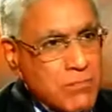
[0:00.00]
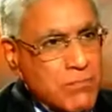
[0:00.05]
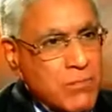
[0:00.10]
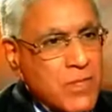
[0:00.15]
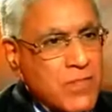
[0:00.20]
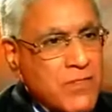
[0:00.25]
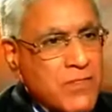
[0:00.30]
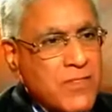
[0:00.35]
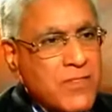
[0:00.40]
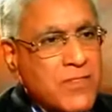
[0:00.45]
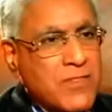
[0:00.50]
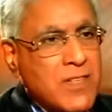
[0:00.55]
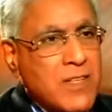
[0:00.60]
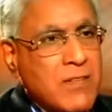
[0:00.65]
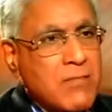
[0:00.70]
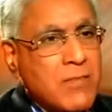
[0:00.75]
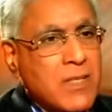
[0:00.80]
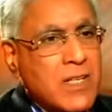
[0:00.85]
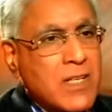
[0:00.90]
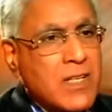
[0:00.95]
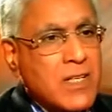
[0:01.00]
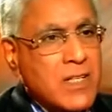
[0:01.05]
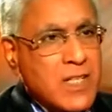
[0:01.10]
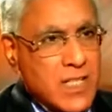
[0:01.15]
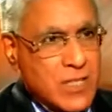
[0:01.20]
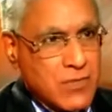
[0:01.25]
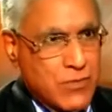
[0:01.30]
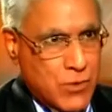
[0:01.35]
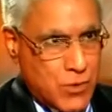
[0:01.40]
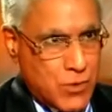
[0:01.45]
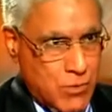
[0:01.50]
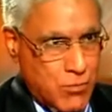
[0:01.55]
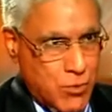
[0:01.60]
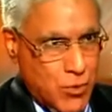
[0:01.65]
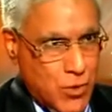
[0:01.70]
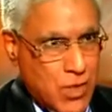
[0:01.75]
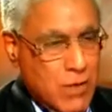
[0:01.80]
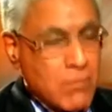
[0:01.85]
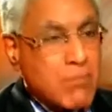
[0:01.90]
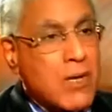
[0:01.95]
simple 15 minute test for
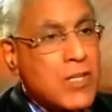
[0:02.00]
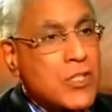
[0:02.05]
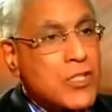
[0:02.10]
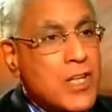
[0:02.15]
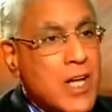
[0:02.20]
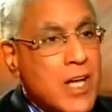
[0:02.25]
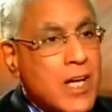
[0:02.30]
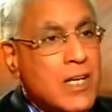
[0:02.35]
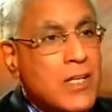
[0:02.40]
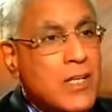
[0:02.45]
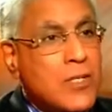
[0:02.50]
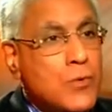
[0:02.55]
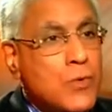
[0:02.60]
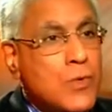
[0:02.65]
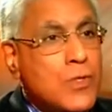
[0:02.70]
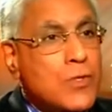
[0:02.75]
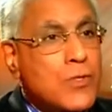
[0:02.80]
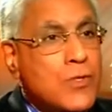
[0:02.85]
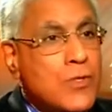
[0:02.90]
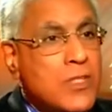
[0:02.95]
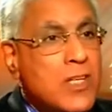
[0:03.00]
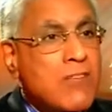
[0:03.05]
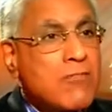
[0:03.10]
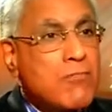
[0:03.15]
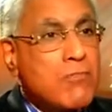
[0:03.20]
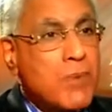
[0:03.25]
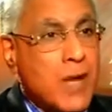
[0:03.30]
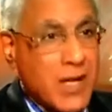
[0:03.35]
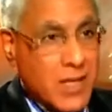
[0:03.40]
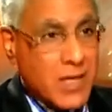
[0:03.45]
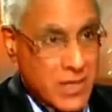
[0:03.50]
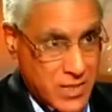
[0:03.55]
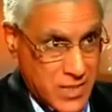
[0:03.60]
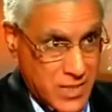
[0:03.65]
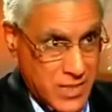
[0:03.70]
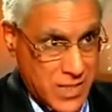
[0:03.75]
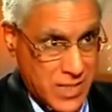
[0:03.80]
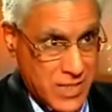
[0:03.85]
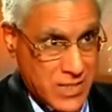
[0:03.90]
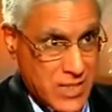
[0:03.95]
Ebola, much like a do it yourself
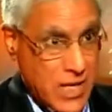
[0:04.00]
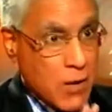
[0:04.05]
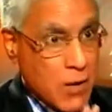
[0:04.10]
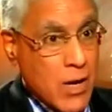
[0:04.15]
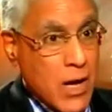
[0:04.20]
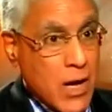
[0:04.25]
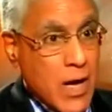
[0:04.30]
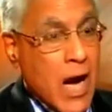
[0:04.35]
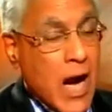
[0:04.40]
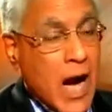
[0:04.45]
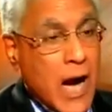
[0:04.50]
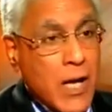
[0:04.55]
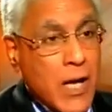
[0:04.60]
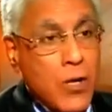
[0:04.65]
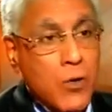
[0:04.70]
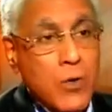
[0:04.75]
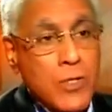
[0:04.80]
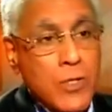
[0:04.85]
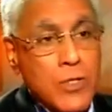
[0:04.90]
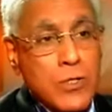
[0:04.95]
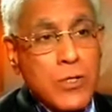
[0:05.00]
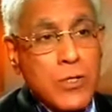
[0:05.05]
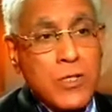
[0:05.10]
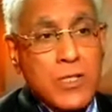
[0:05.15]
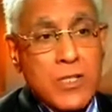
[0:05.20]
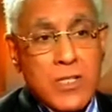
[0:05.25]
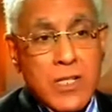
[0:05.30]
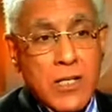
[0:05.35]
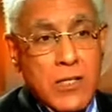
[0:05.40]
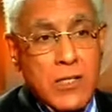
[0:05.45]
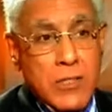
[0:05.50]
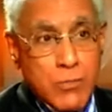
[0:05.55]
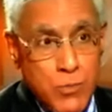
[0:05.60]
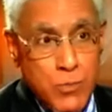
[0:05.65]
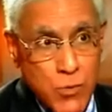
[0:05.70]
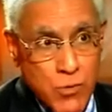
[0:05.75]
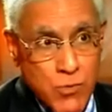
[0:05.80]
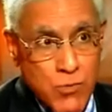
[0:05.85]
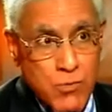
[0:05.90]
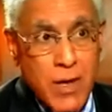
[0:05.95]
pregnancy test. Now, I know it's not as yet
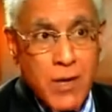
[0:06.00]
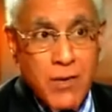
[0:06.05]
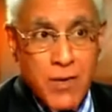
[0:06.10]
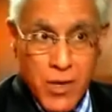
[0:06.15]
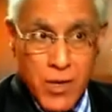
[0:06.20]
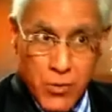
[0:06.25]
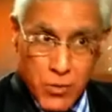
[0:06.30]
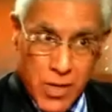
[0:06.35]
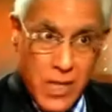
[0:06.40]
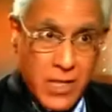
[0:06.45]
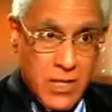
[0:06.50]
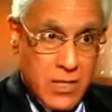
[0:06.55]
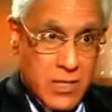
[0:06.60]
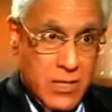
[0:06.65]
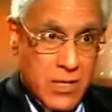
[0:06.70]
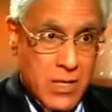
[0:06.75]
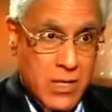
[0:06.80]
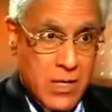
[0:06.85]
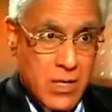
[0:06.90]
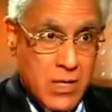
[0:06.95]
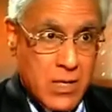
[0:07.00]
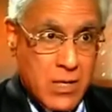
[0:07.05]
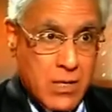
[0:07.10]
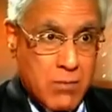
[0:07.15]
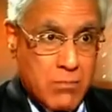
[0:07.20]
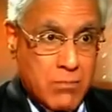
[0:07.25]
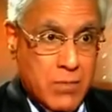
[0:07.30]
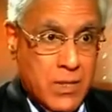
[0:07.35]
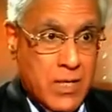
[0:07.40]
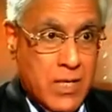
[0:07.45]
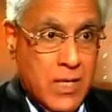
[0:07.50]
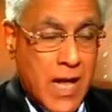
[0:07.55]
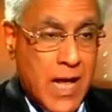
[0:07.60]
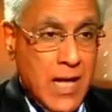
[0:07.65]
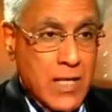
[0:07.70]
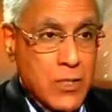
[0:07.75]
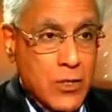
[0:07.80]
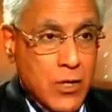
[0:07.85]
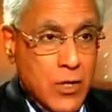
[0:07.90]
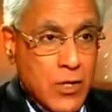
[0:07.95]
approved by regulators, but it
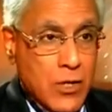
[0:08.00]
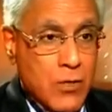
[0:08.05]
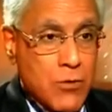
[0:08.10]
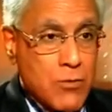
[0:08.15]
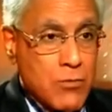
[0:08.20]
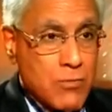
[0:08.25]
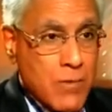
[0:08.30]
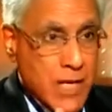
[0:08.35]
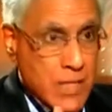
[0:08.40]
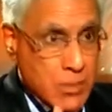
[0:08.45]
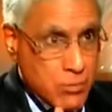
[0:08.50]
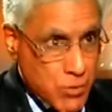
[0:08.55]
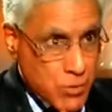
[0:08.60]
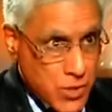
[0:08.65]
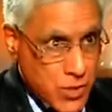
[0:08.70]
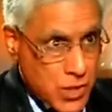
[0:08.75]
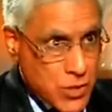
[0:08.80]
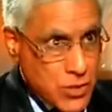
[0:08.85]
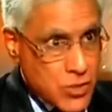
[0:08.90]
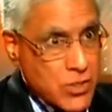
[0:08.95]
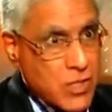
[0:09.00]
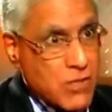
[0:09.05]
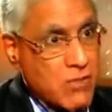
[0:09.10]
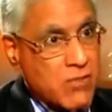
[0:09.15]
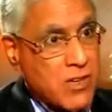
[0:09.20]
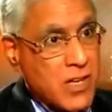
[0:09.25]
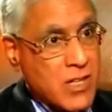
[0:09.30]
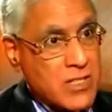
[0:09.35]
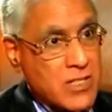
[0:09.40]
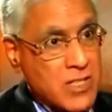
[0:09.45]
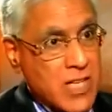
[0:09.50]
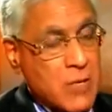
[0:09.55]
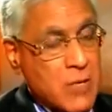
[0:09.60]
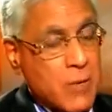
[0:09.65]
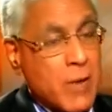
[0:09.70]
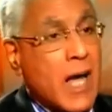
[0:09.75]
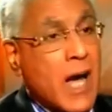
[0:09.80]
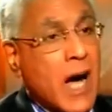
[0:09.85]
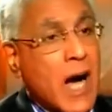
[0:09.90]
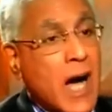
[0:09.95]
has gone into mass production in France
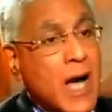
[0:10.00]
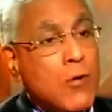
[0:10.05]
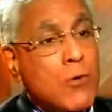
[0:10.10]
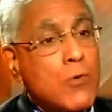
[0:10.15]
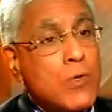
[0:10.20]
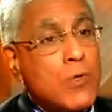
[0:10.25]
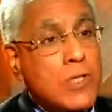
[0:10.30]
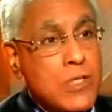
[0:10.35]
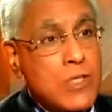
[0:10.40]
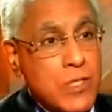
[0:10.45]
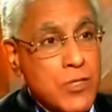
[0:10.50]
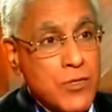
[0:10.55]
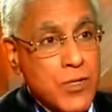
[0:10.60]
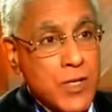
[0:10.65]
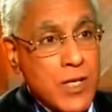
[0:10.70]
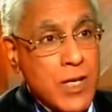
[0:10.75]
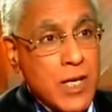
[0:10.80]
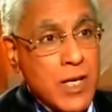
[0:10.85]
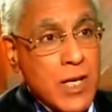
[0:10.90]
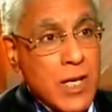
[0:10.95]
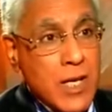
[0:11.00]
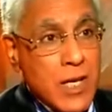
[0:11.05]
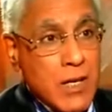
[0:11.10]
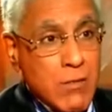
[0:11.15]
anyway. Are you considering